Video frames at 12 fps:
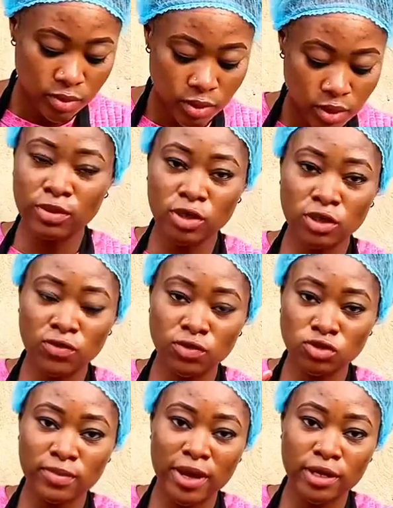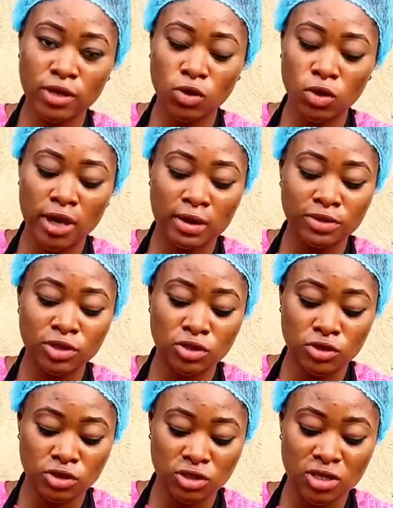Because if you want to buy the whole
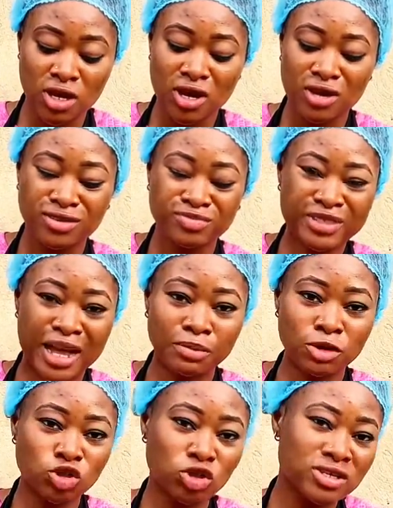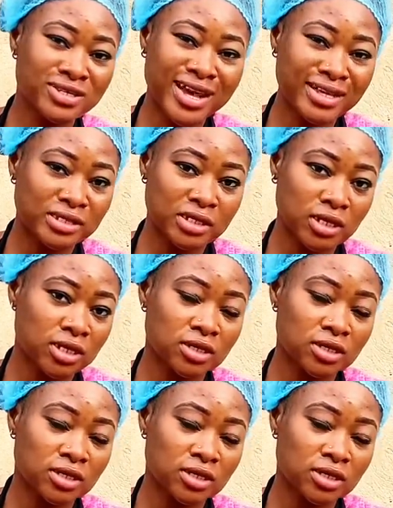hibiscus, I'm not sure it's that thick